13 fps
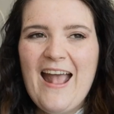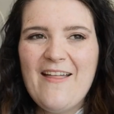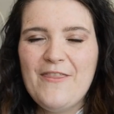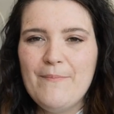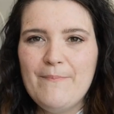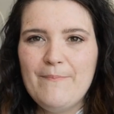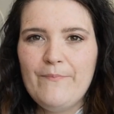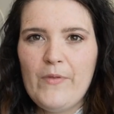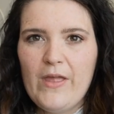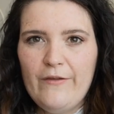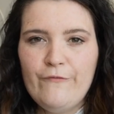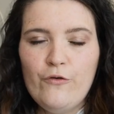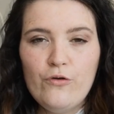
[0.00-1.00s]
and that
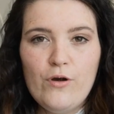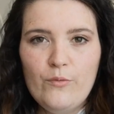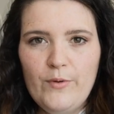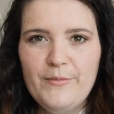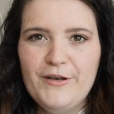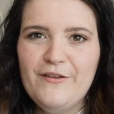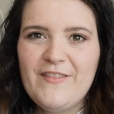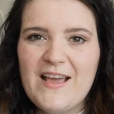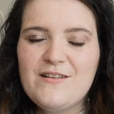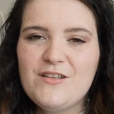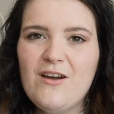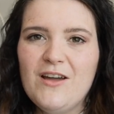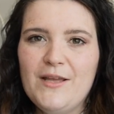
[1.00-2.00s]
for a woman of
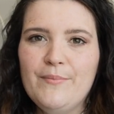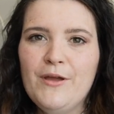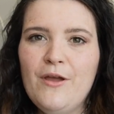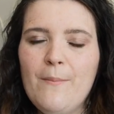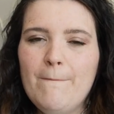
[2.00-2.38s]
that time,